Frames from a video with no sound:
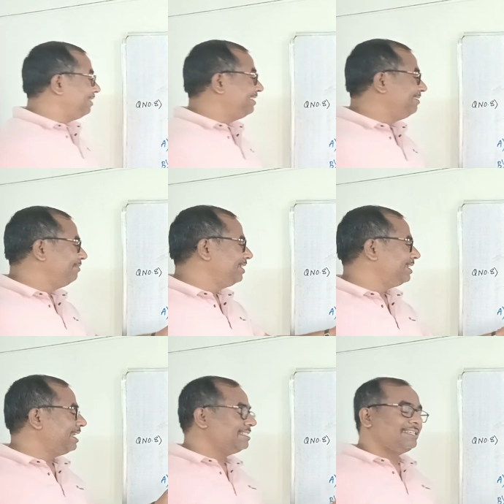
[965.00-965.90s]
When
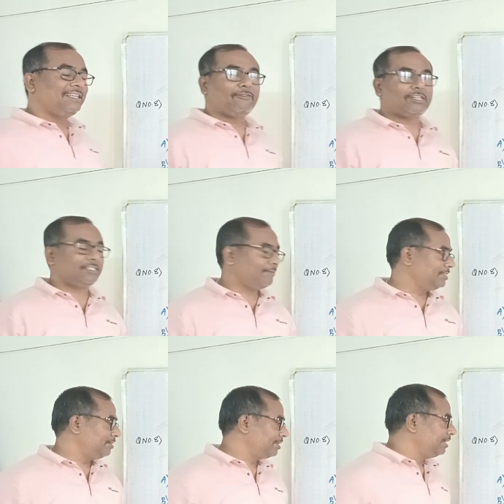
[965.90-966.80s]
we can say the first trimester?